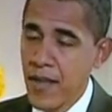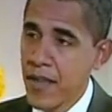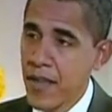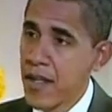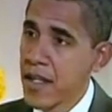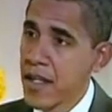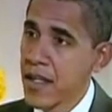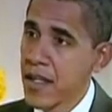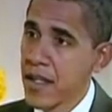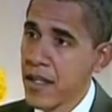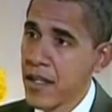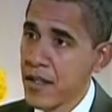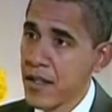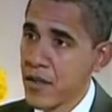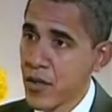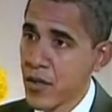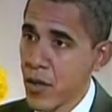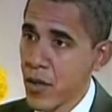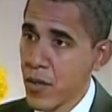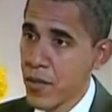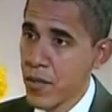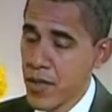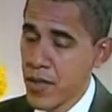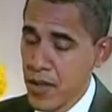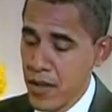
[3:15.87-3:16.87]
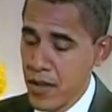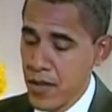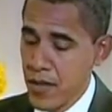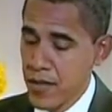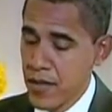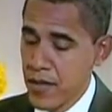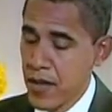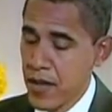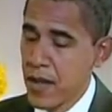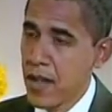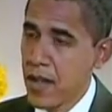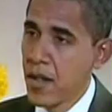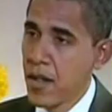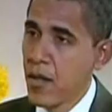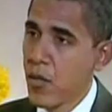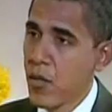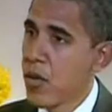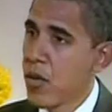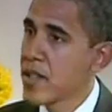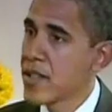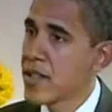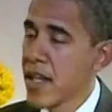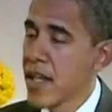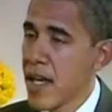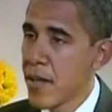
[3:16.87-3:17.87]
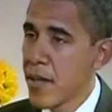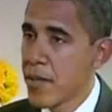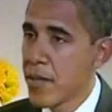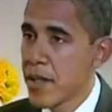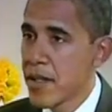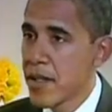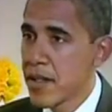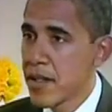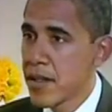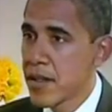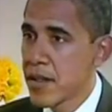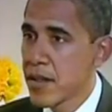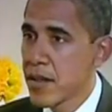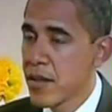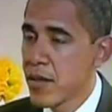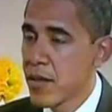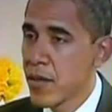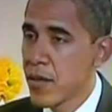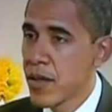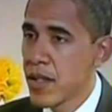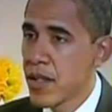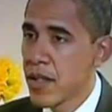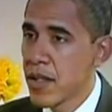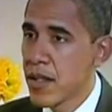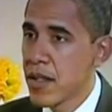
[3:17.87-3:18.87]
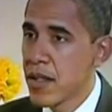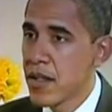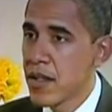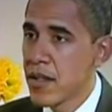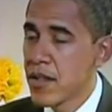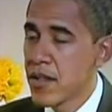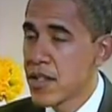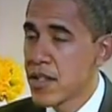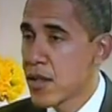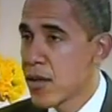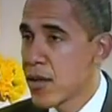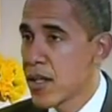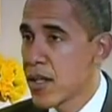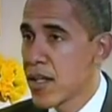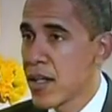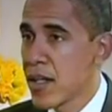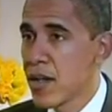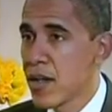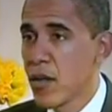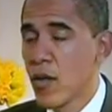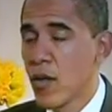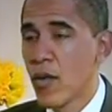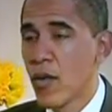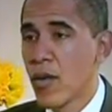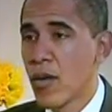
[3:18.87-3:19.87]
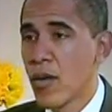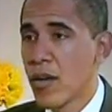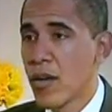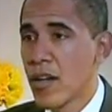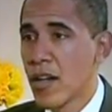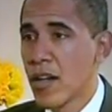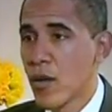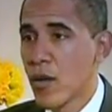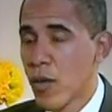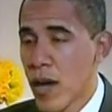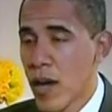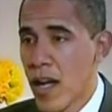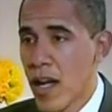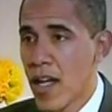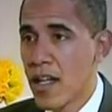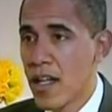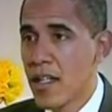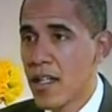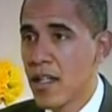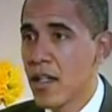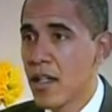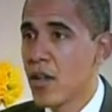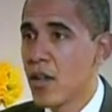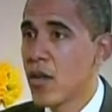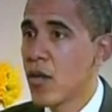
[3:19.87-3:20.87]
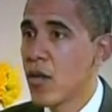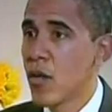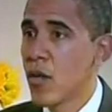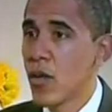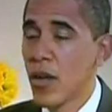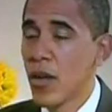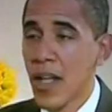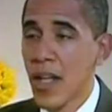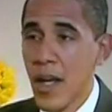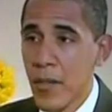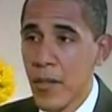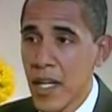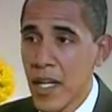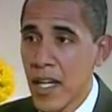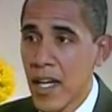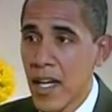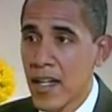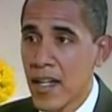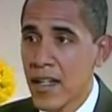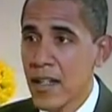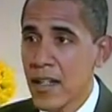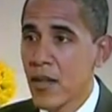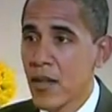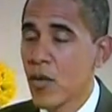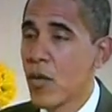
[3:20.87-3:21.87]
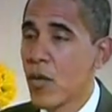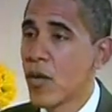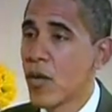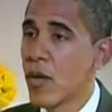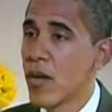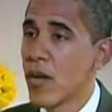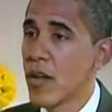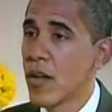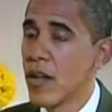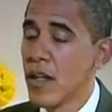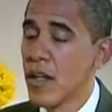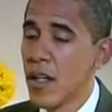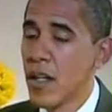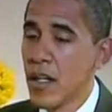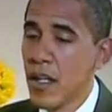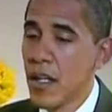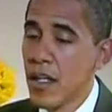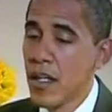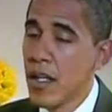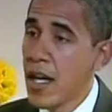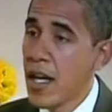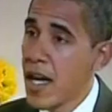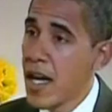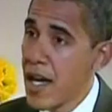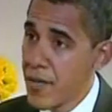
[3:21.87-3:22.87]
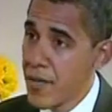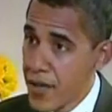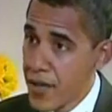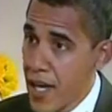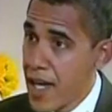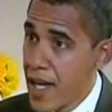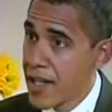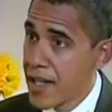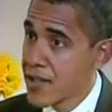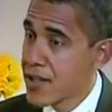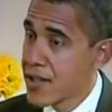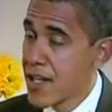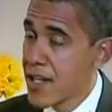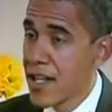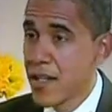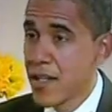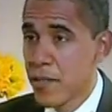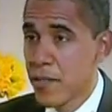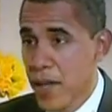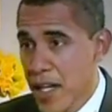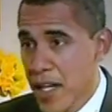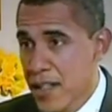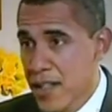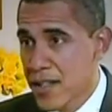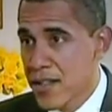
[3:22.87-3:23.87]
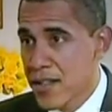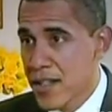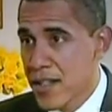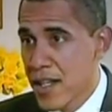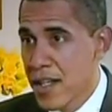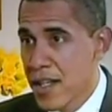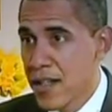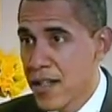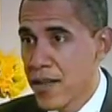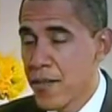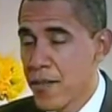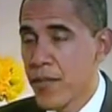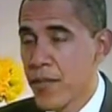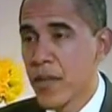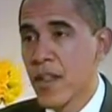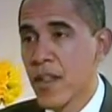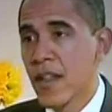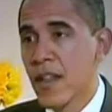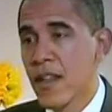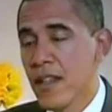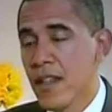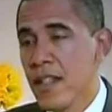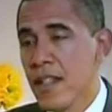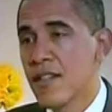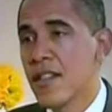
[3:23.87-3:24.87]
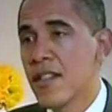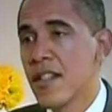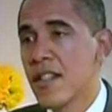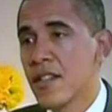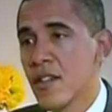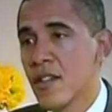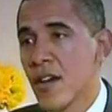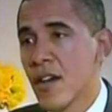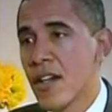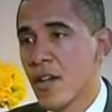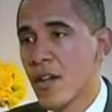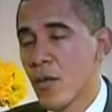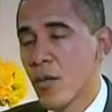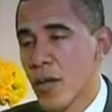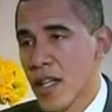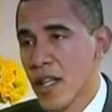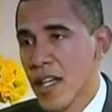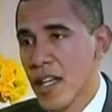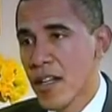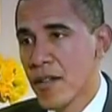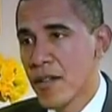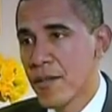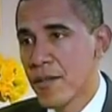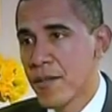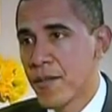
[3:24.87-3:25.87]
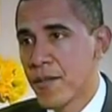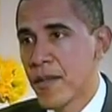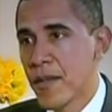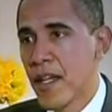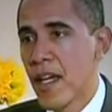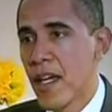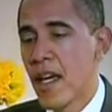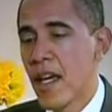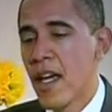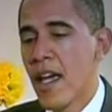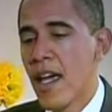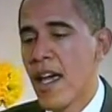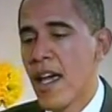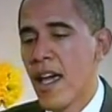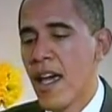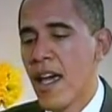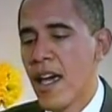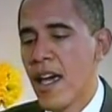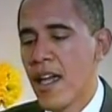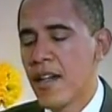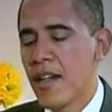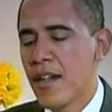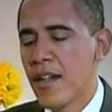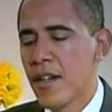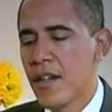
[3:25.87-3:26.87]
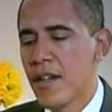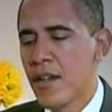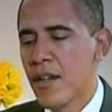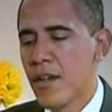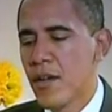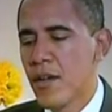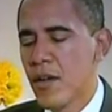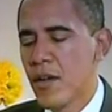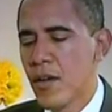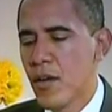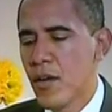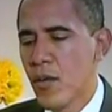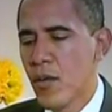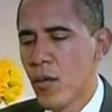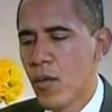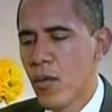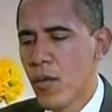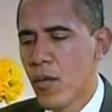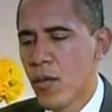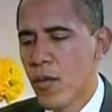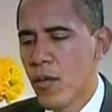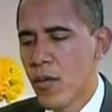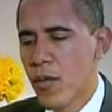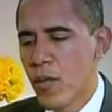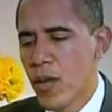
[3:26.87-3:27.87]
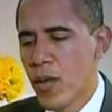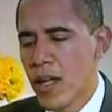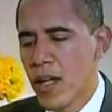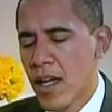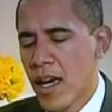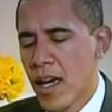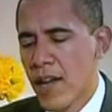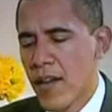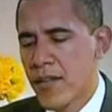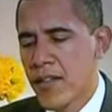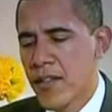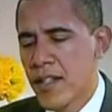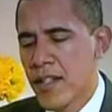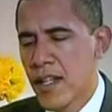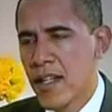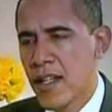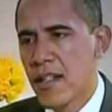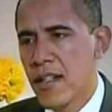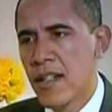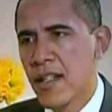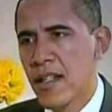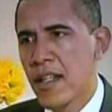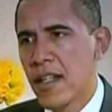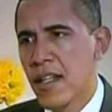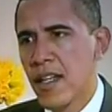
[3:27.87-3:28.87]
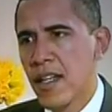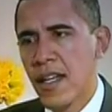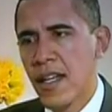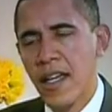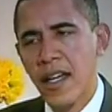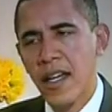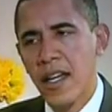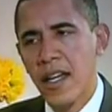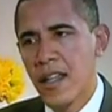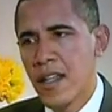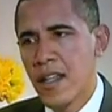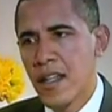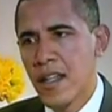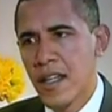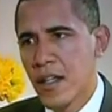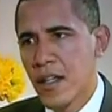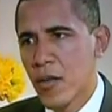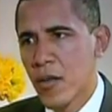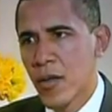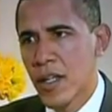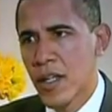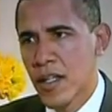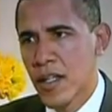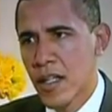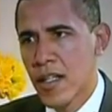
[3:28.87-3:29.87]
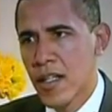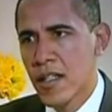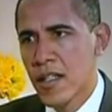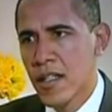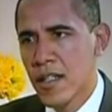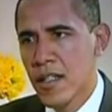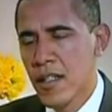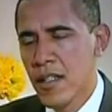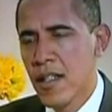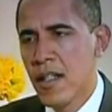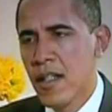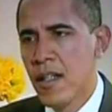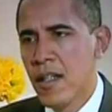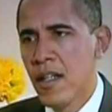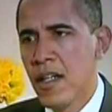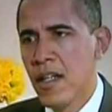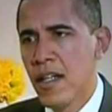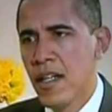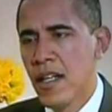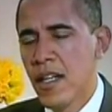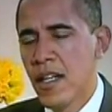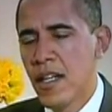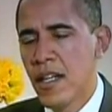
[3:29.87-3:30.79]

and not think in terms of what's happening with Syria or Iran or Lebanon or Afghanistan and Pakistan. These things are interrelated. And what I've said, and I think Hillary Clinton